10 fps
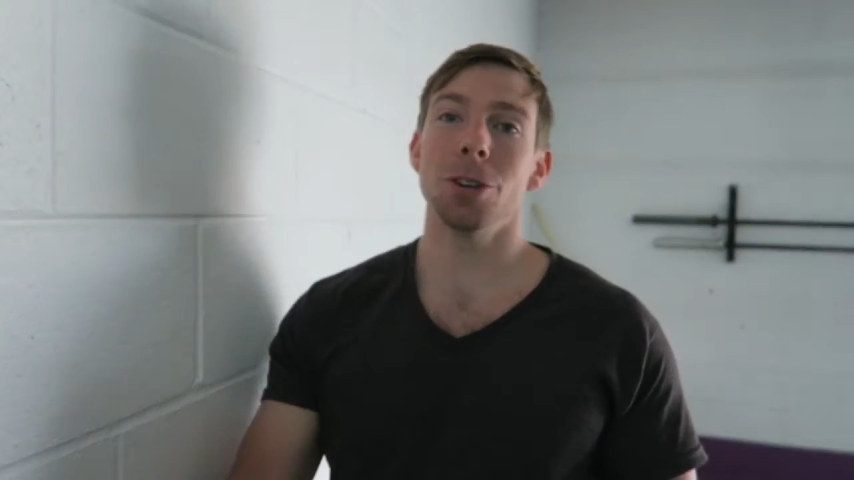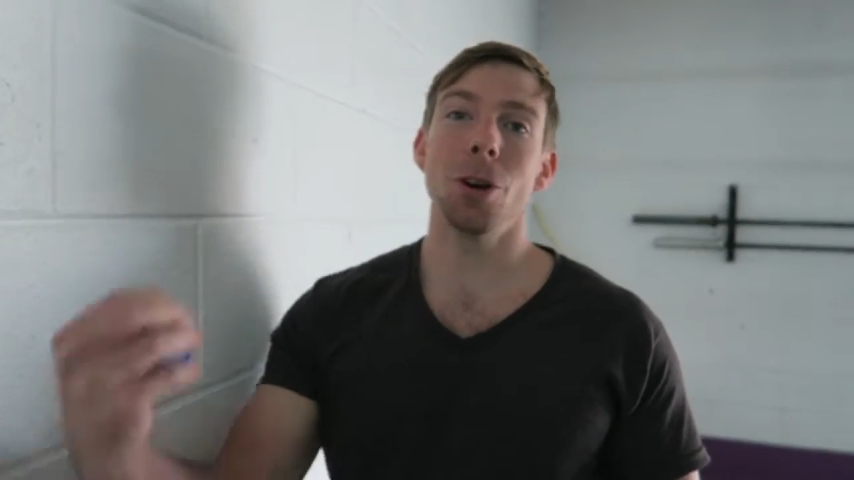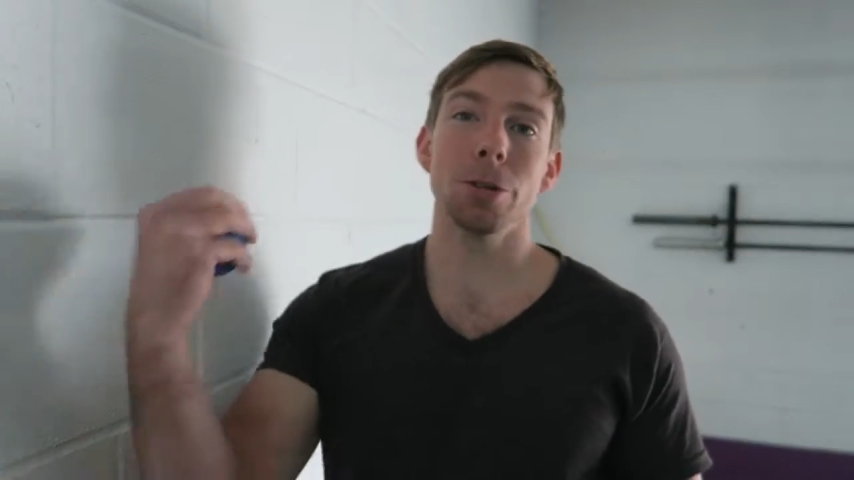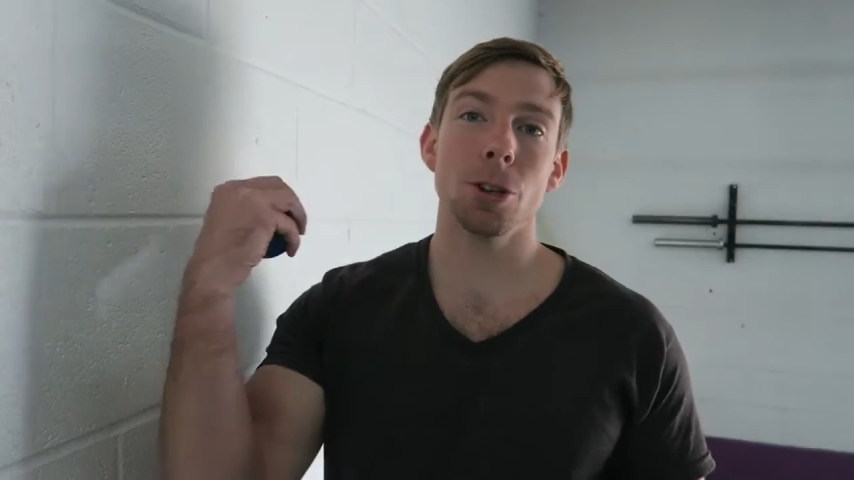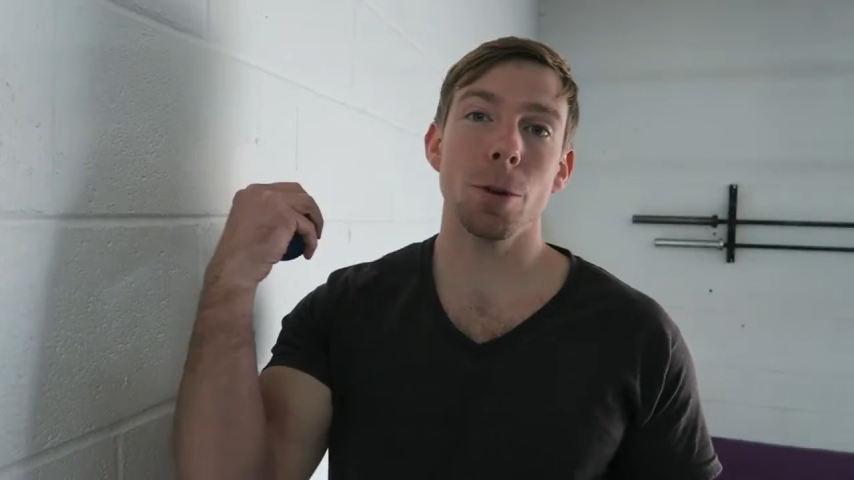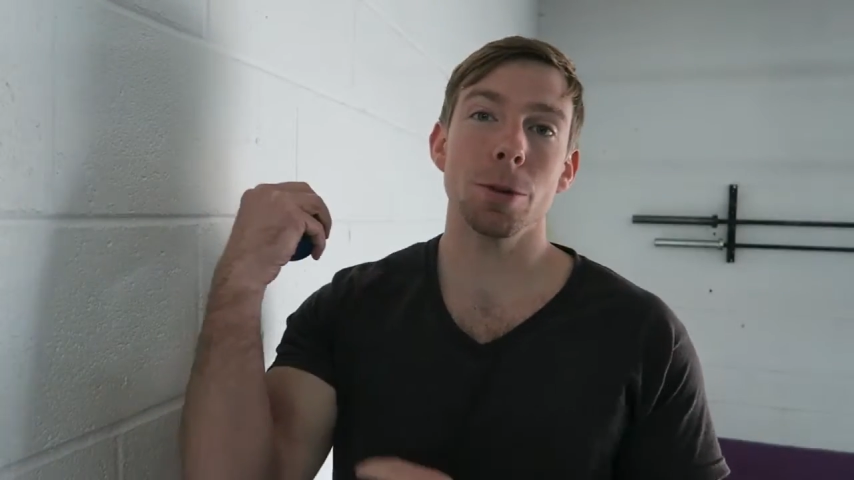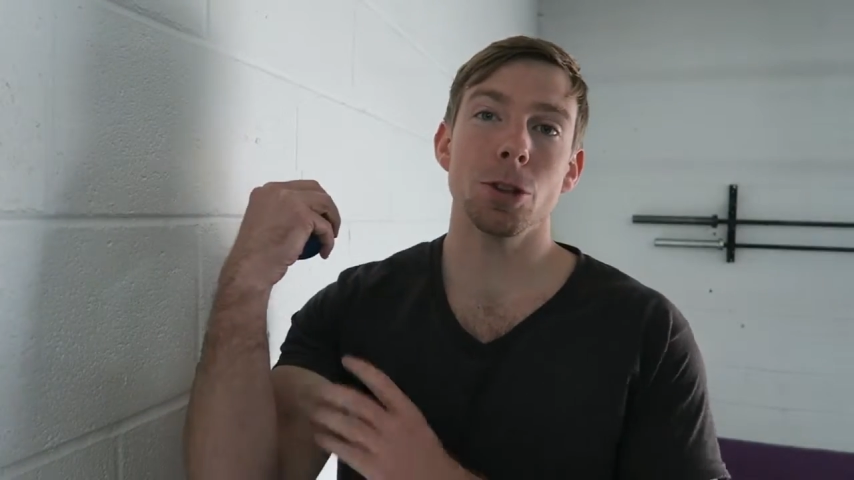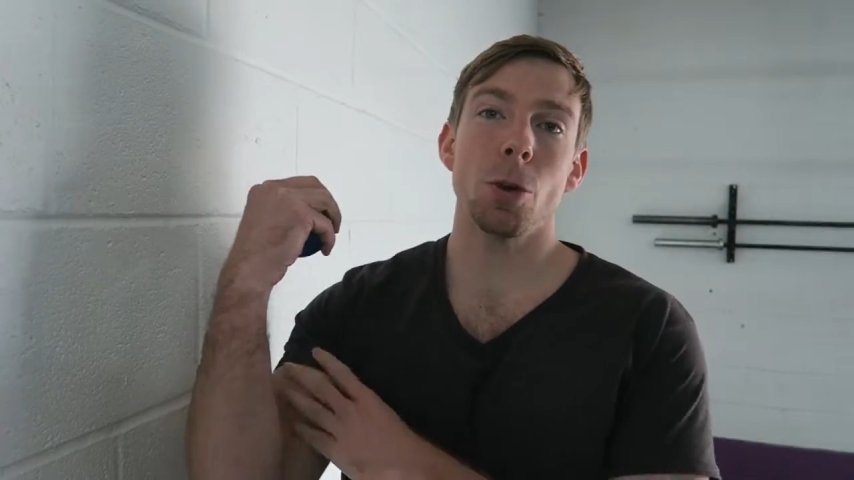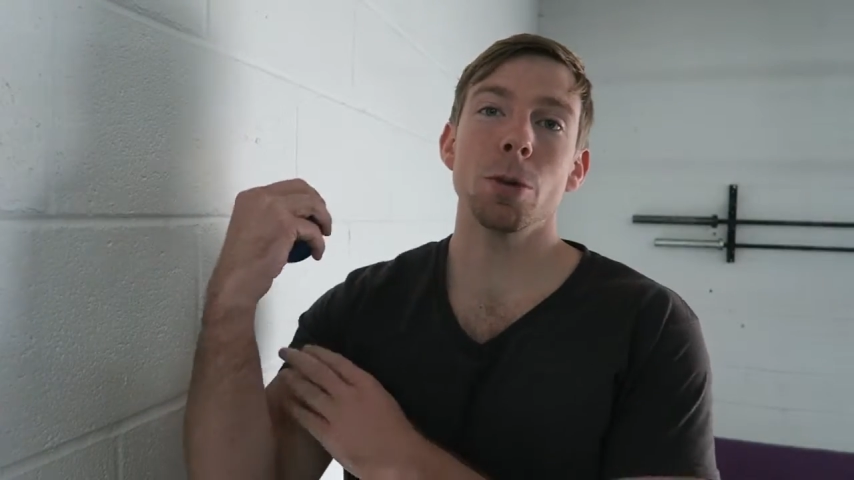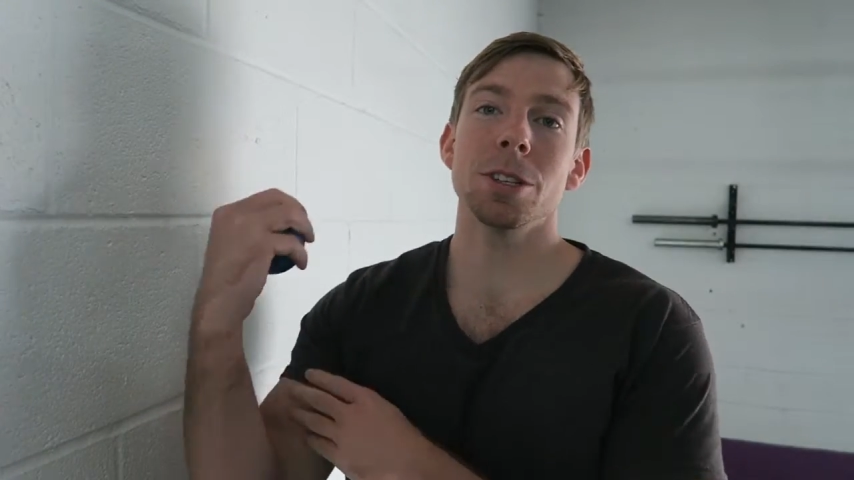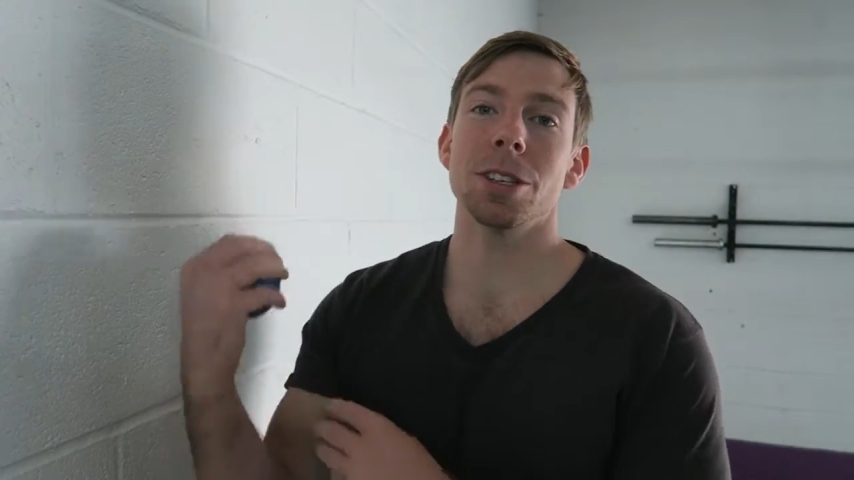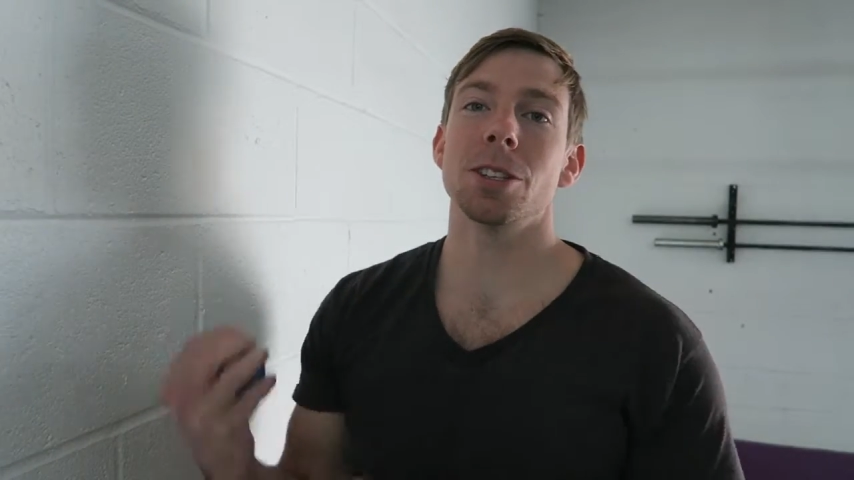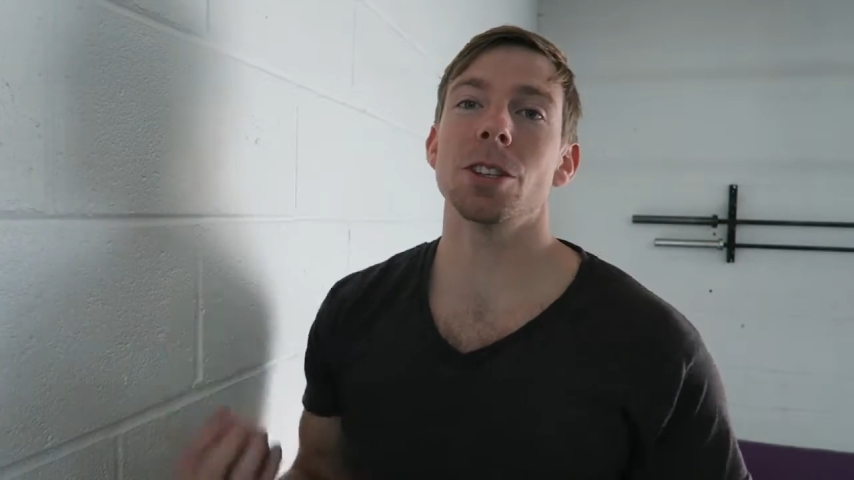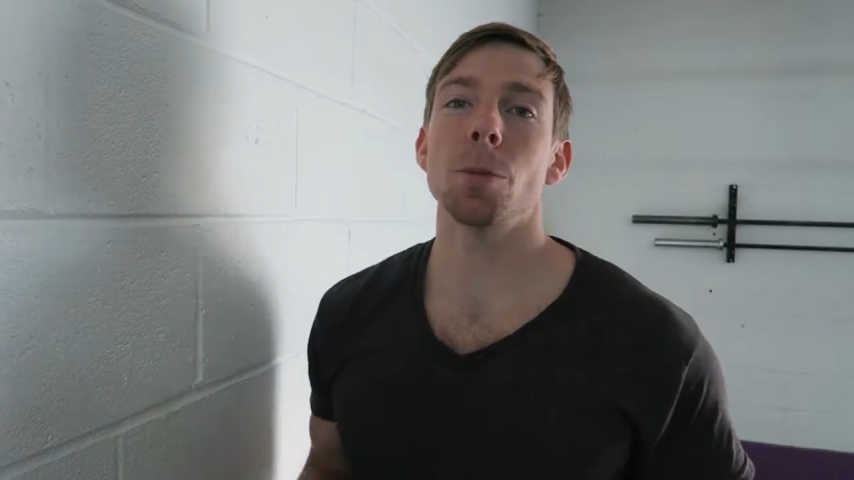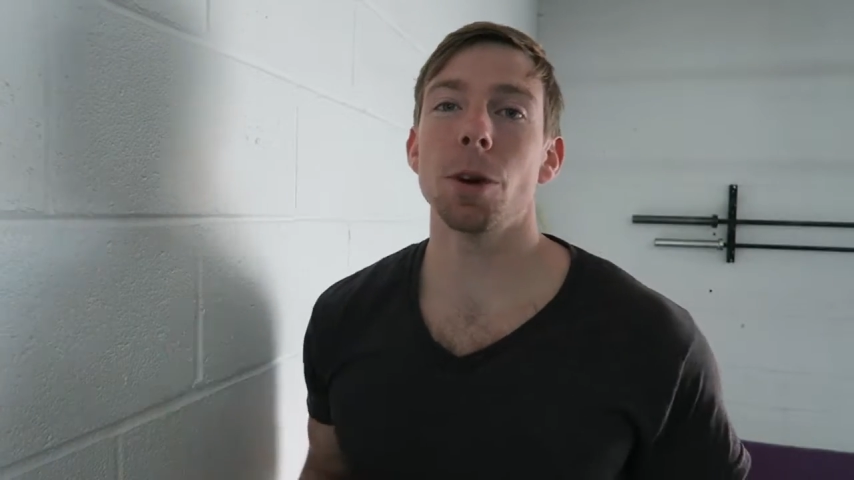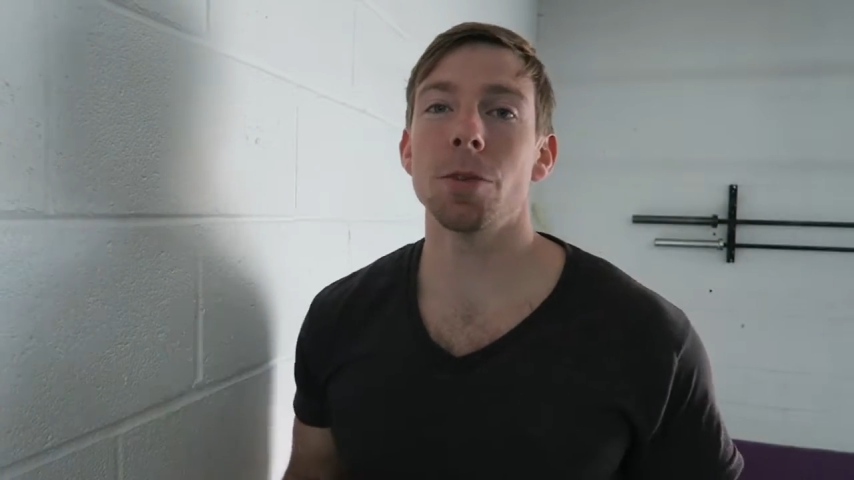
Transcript: You know, it's almost always in somewhat